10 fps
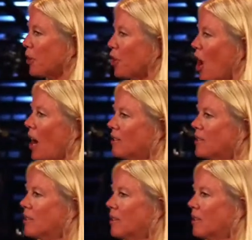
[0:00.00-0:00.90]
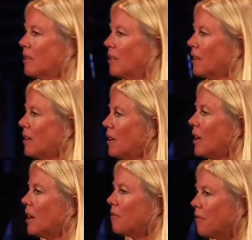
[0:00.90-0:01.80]
up your cross
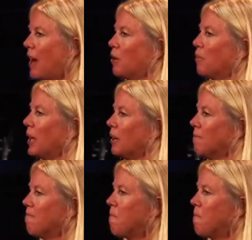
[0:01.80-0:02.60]
and follow me.